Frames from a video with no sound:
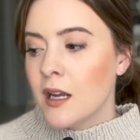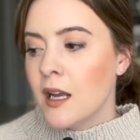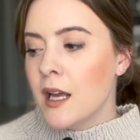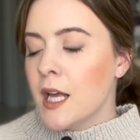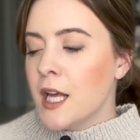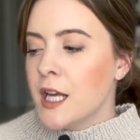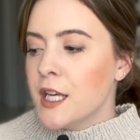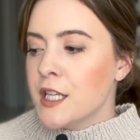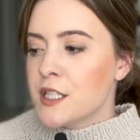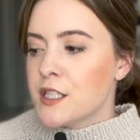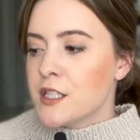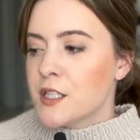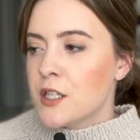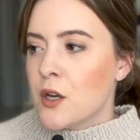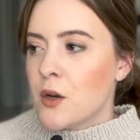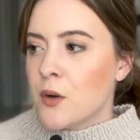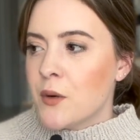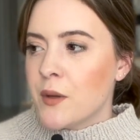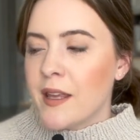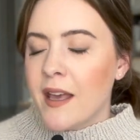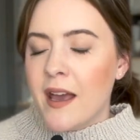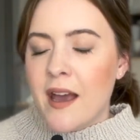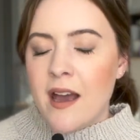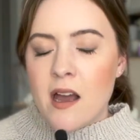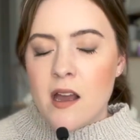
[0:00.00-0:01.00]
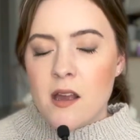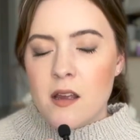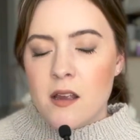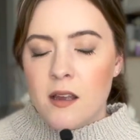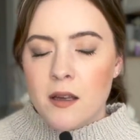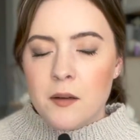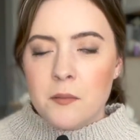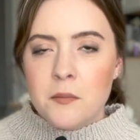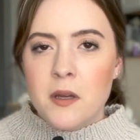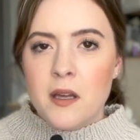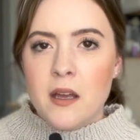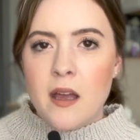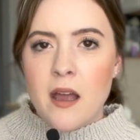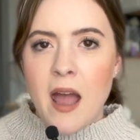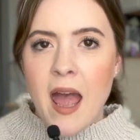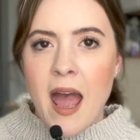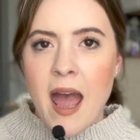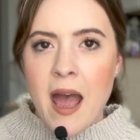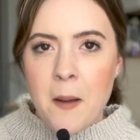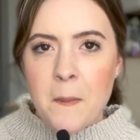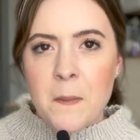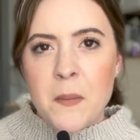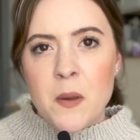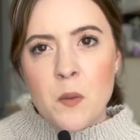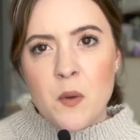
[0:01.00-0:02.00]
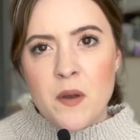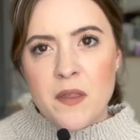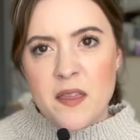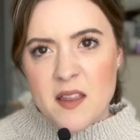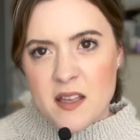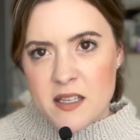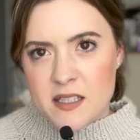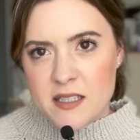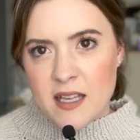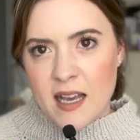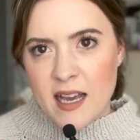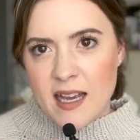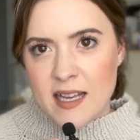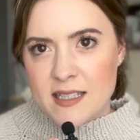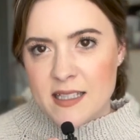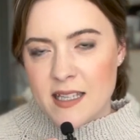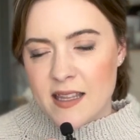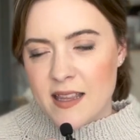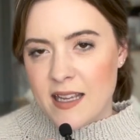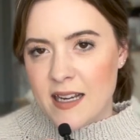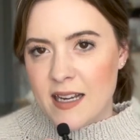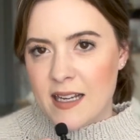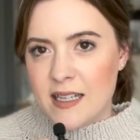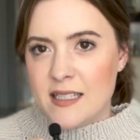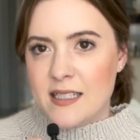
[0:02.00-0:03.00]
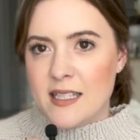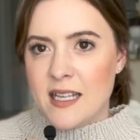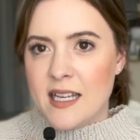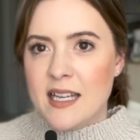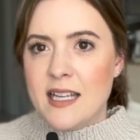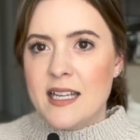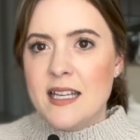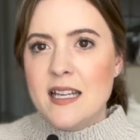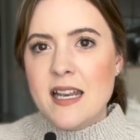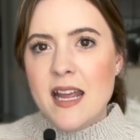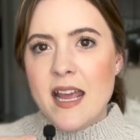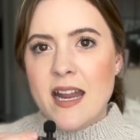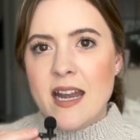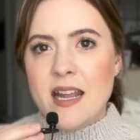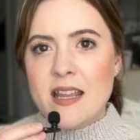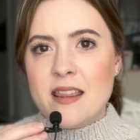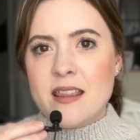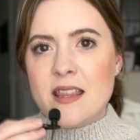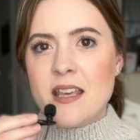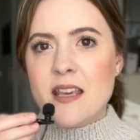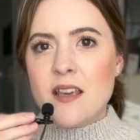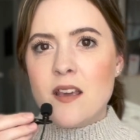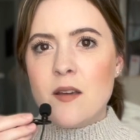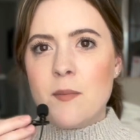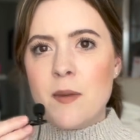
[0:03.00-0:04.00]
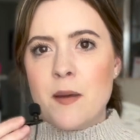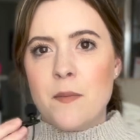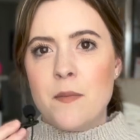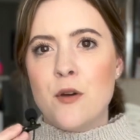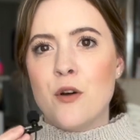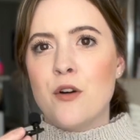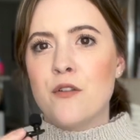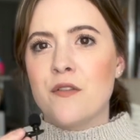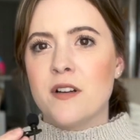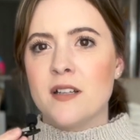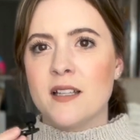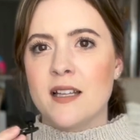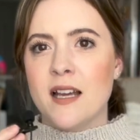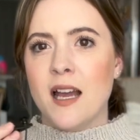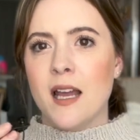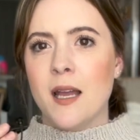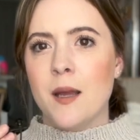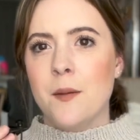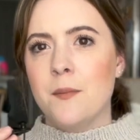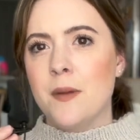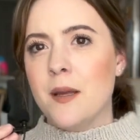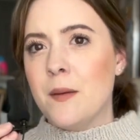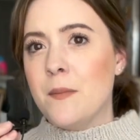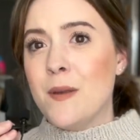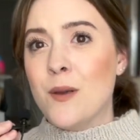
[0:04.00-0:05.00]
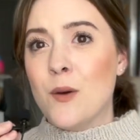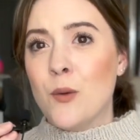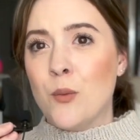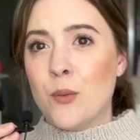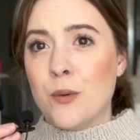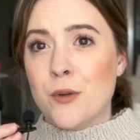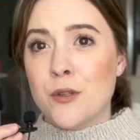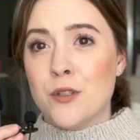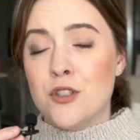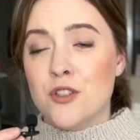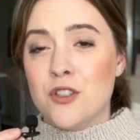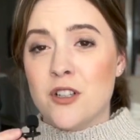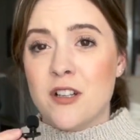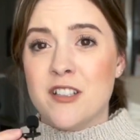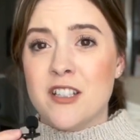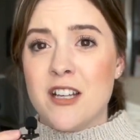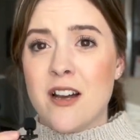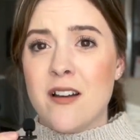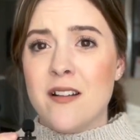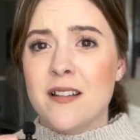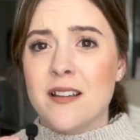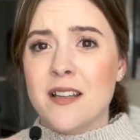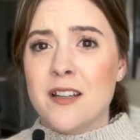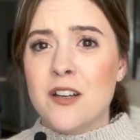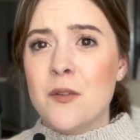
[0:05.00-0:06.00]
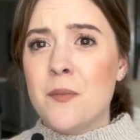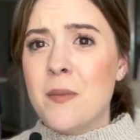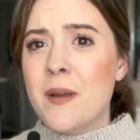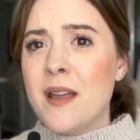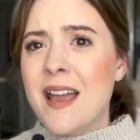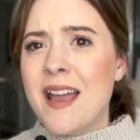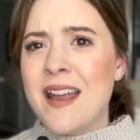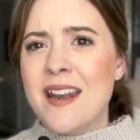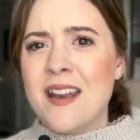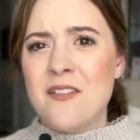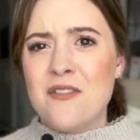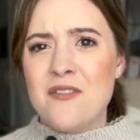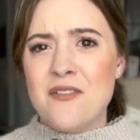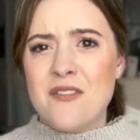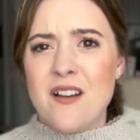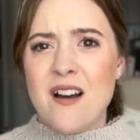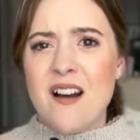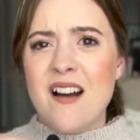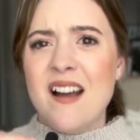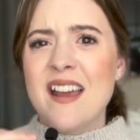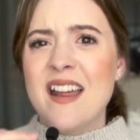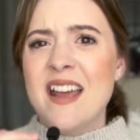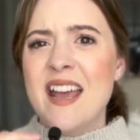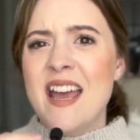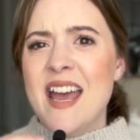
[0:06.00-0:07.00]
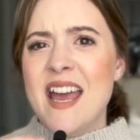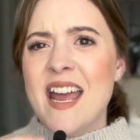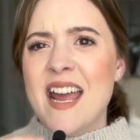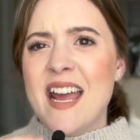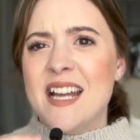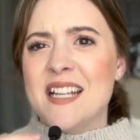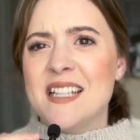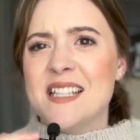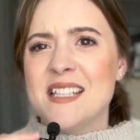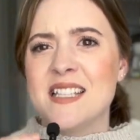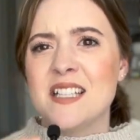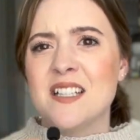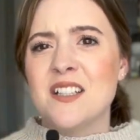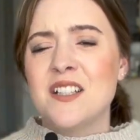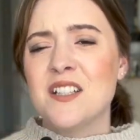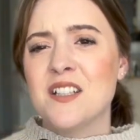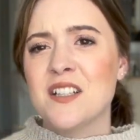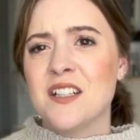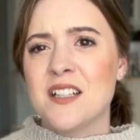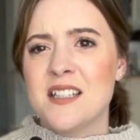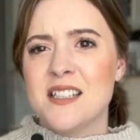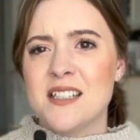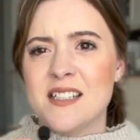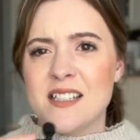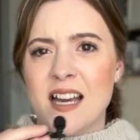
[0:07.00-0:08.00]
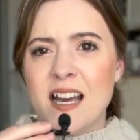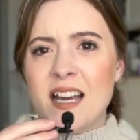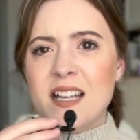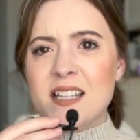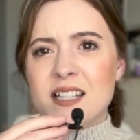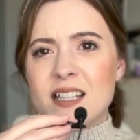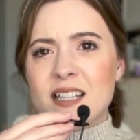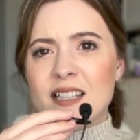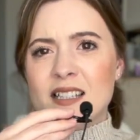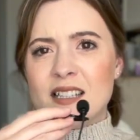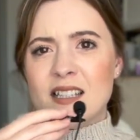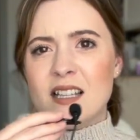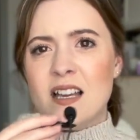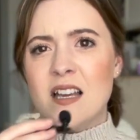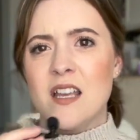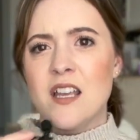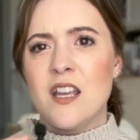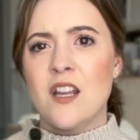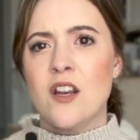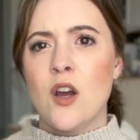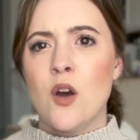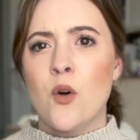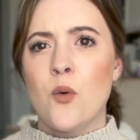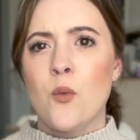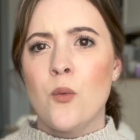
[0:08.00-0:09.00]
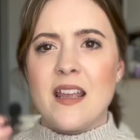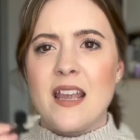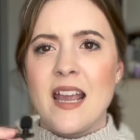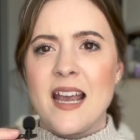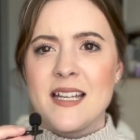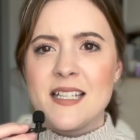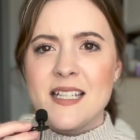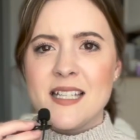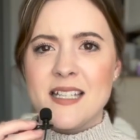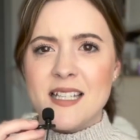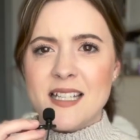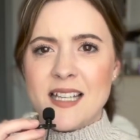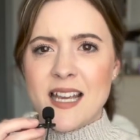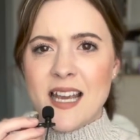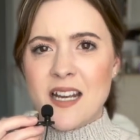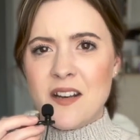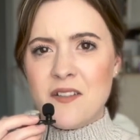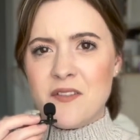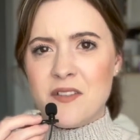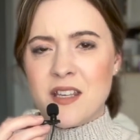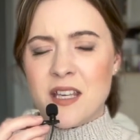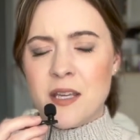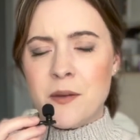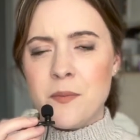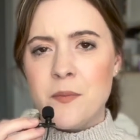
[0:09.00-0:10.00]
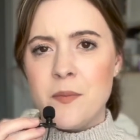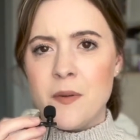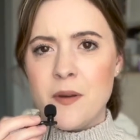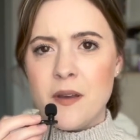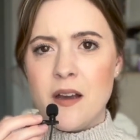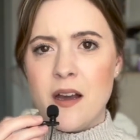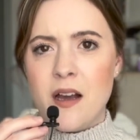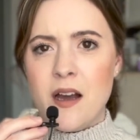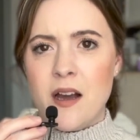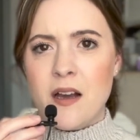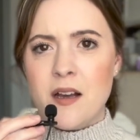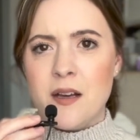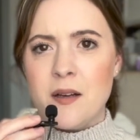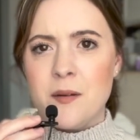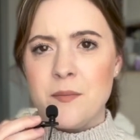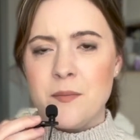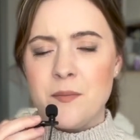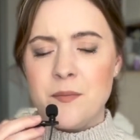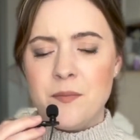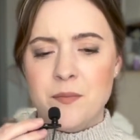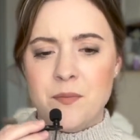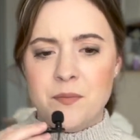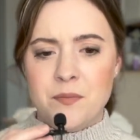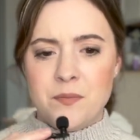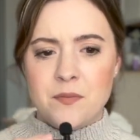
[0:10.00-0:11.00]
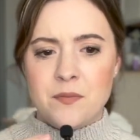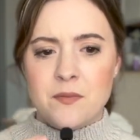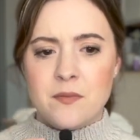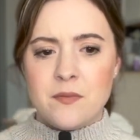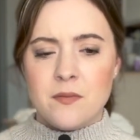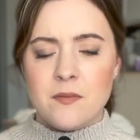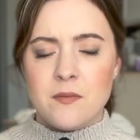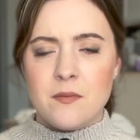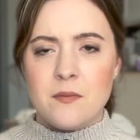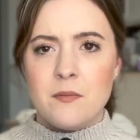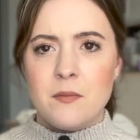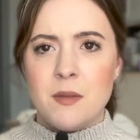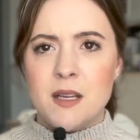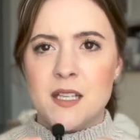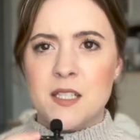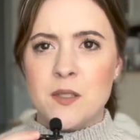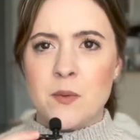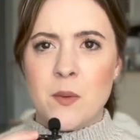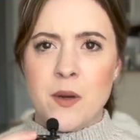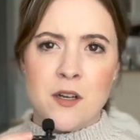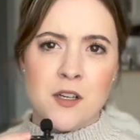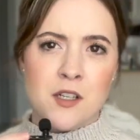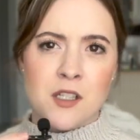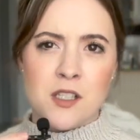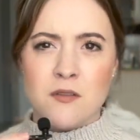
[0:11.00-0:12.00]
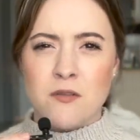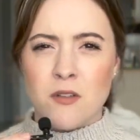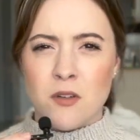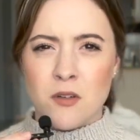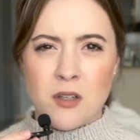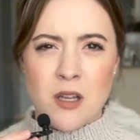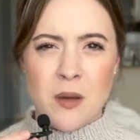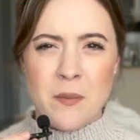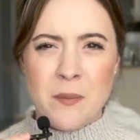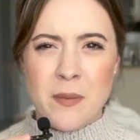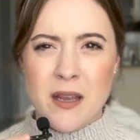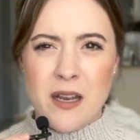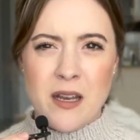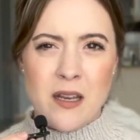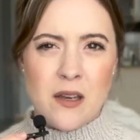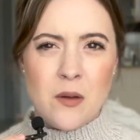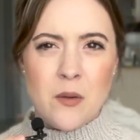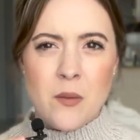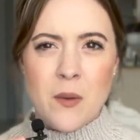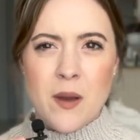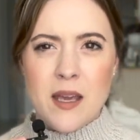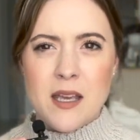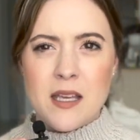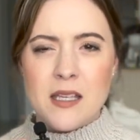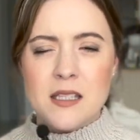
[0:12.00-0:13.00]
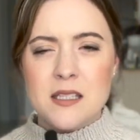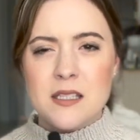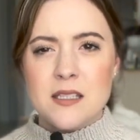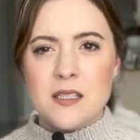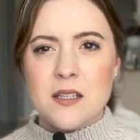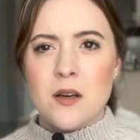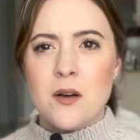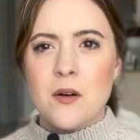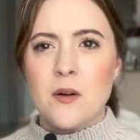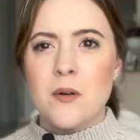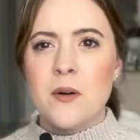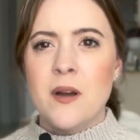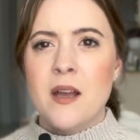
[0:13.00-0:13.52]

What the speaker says: So yeah, I am happy with the size that I did, and I think maybe over time, maybe it will stretch out a little bit, and if not, it's still a good size because, I tend to kind of keep my sweaters rolled up anyways, so